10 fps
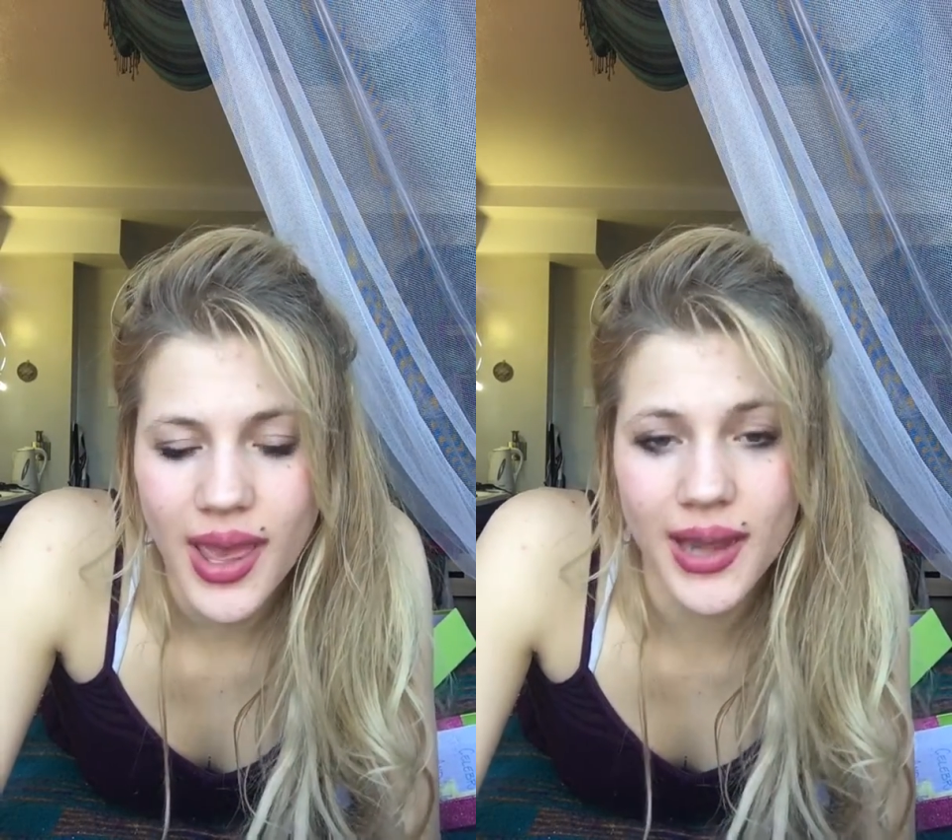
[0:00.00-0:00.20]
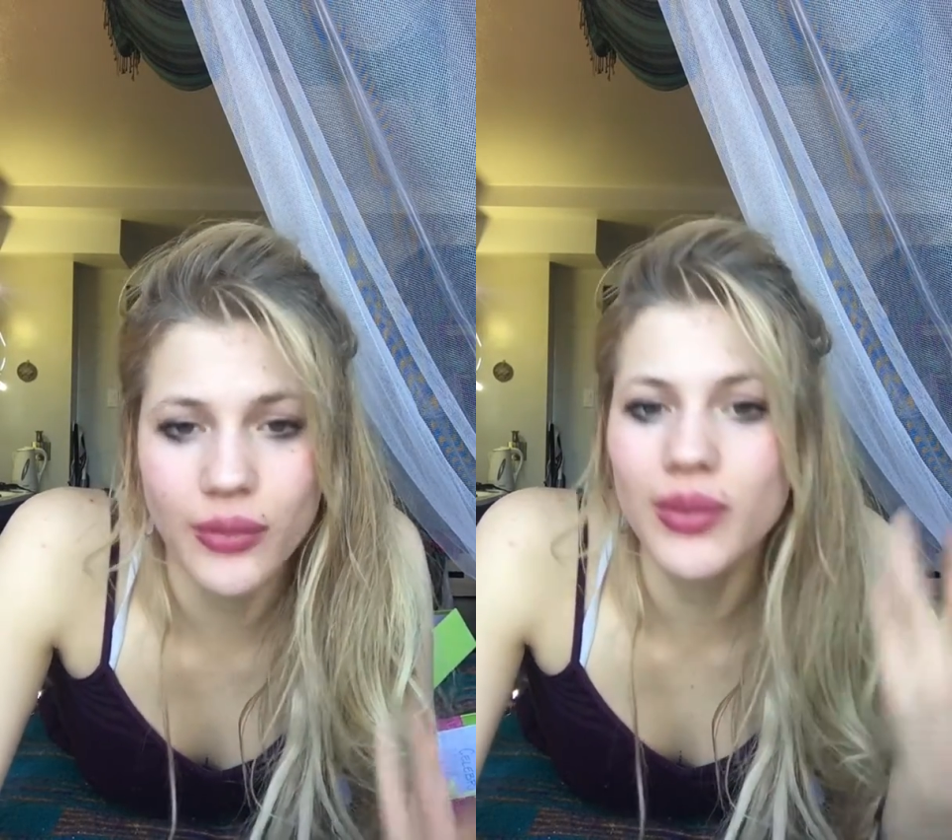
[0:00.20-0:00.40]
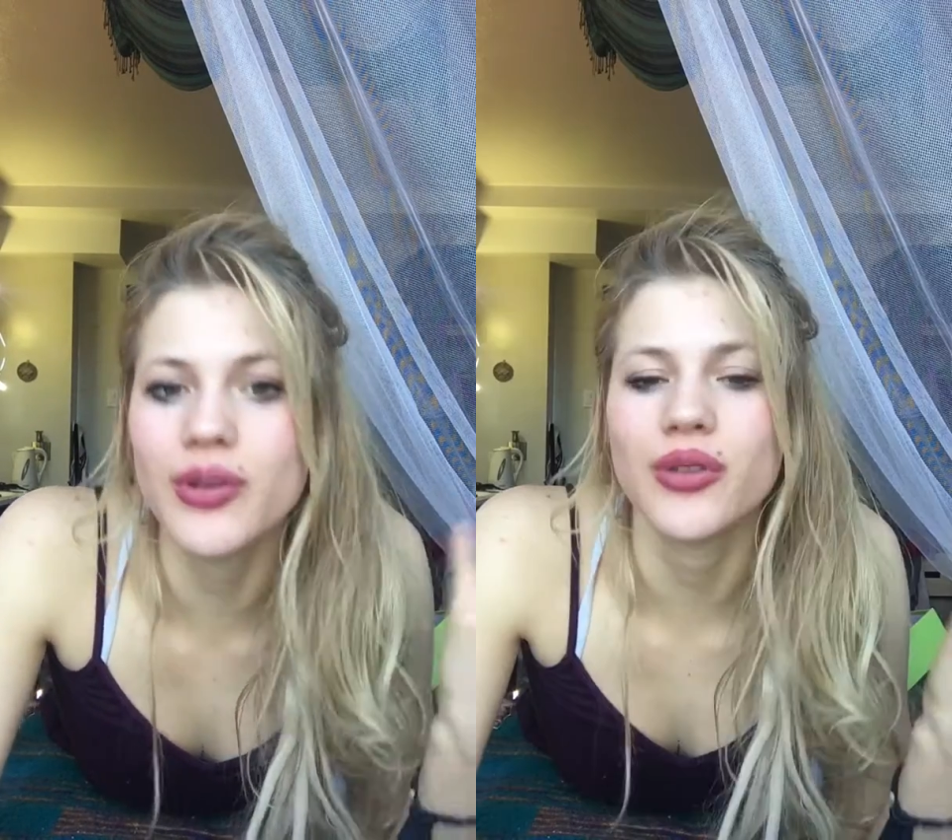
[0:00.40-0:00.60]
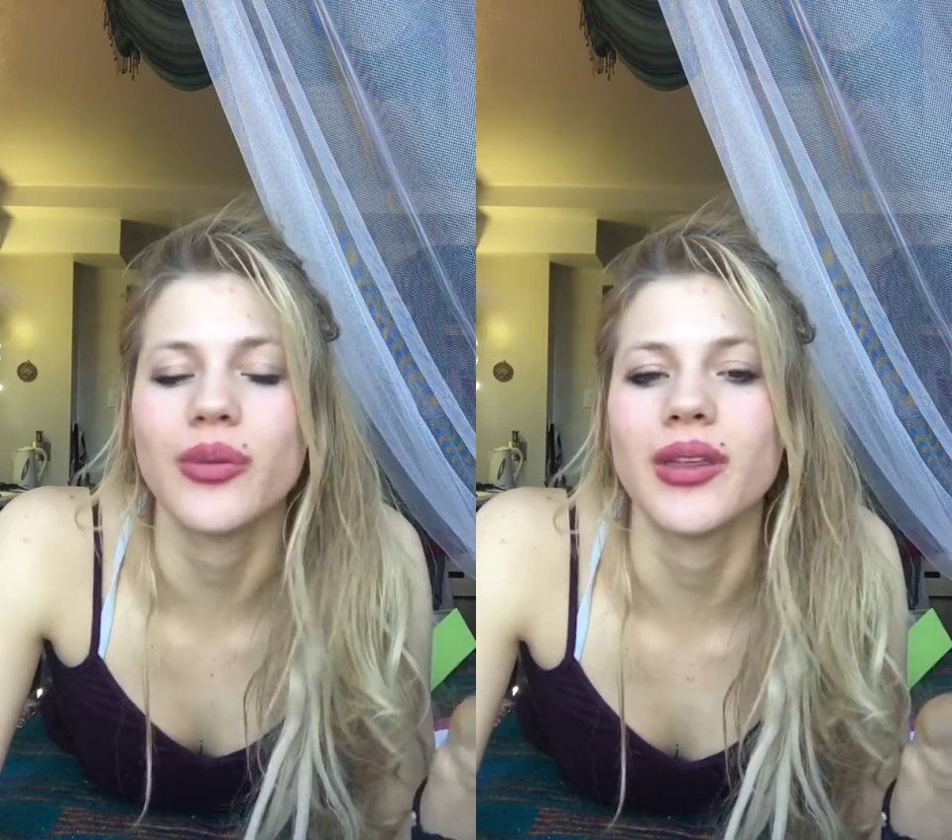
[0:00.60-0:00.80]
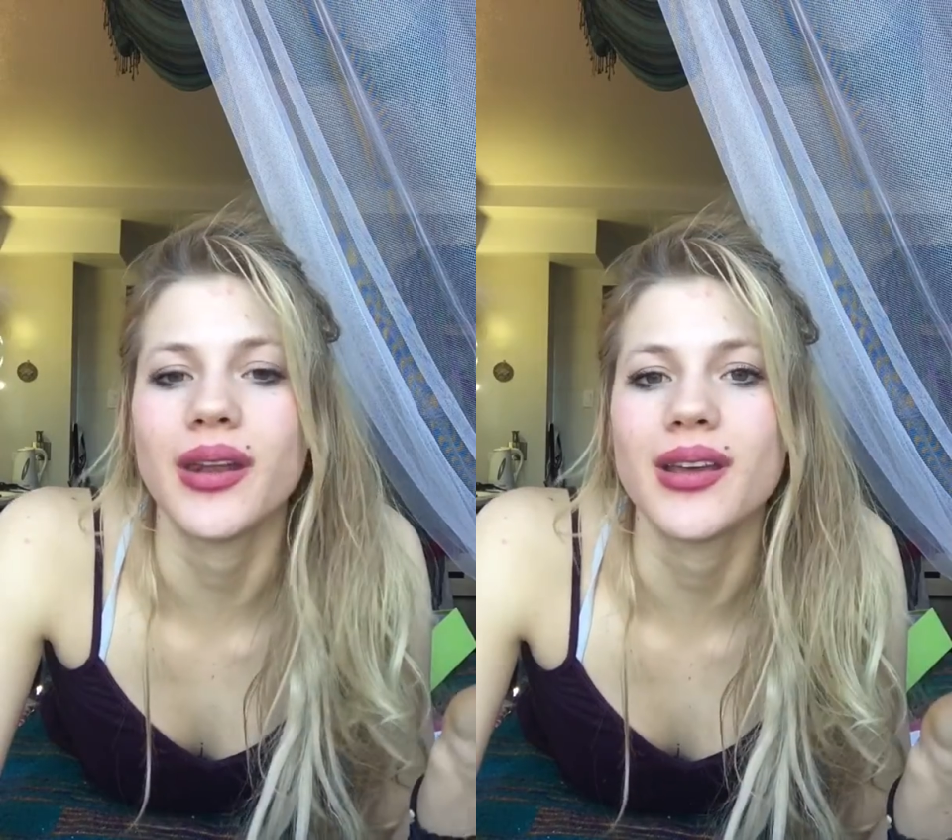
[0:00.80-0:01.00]
And it would be
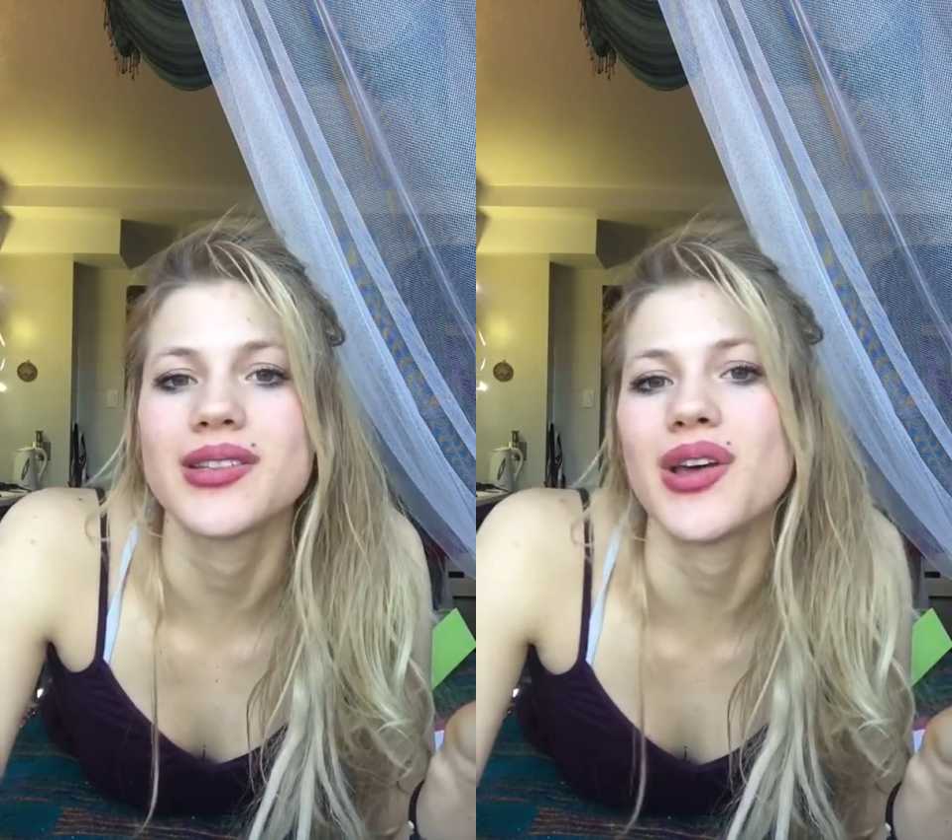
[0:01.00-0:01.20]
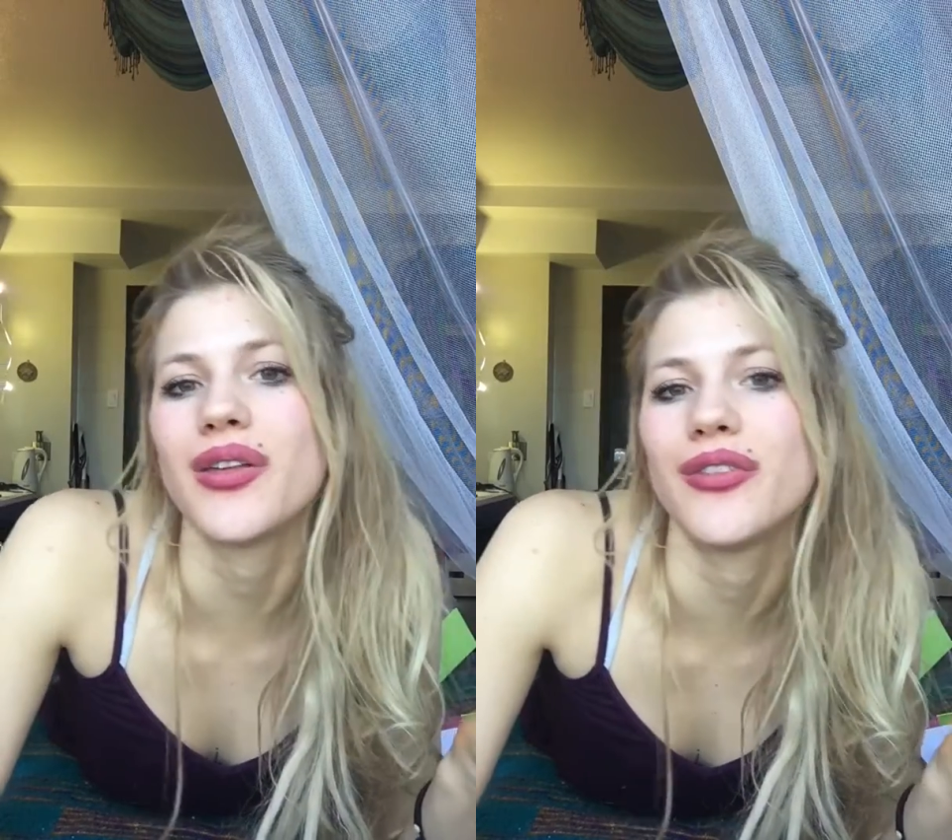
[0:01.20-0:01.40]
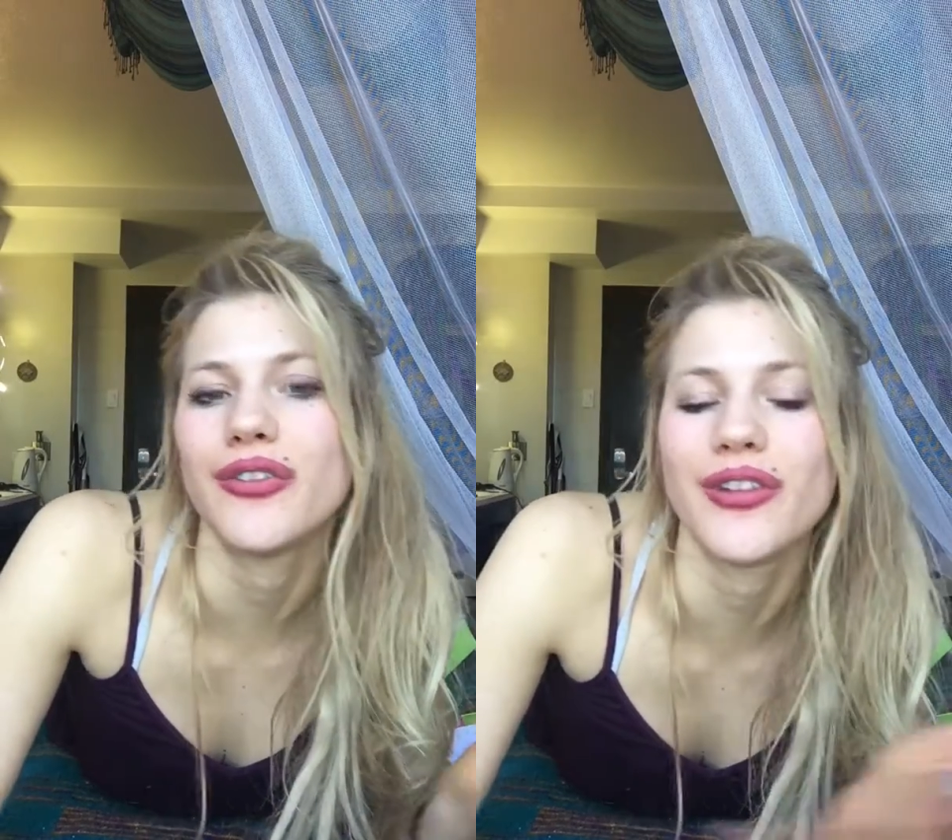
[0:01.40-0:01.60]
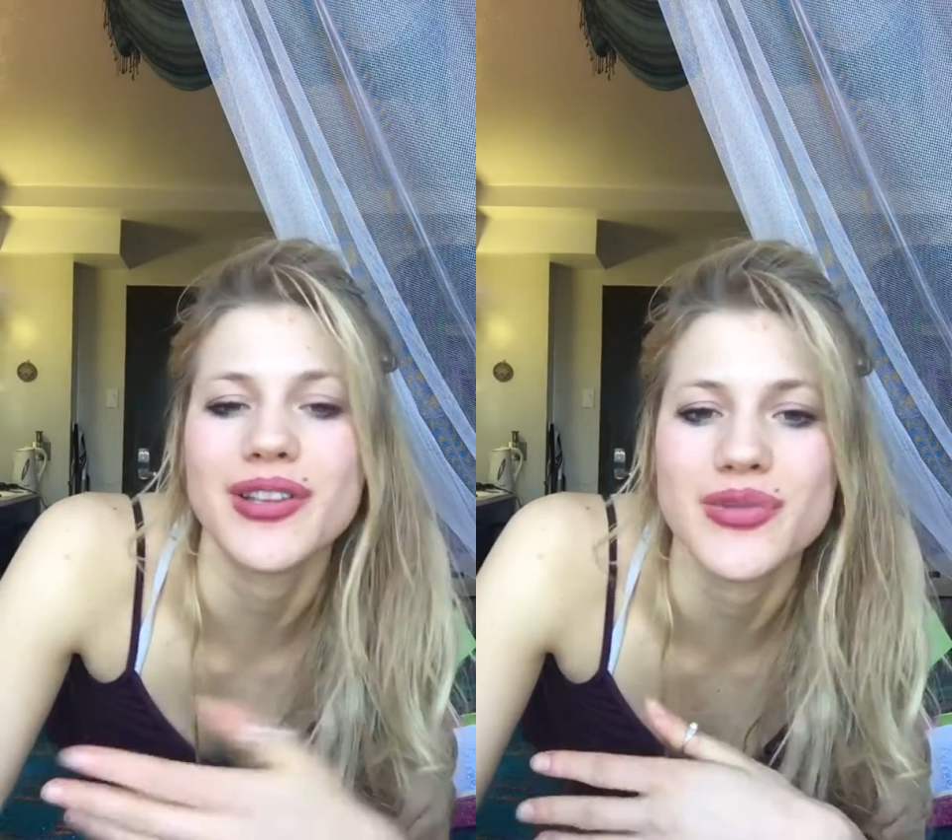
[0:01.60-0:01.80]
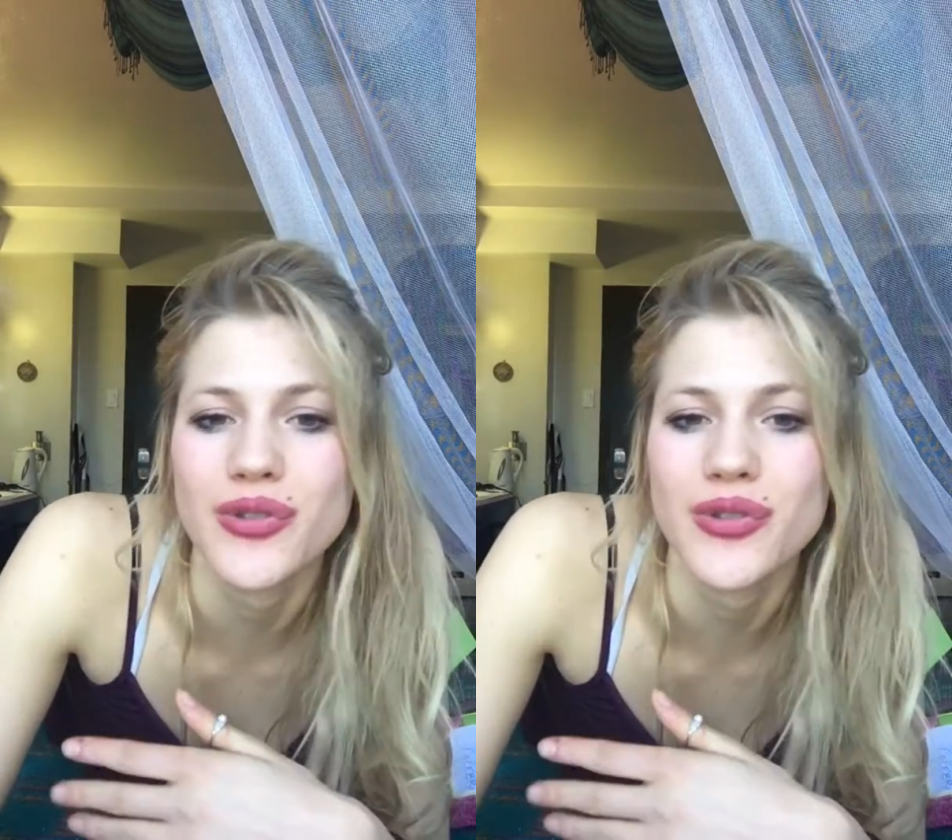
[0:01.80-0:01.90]
humiliating because all of your friends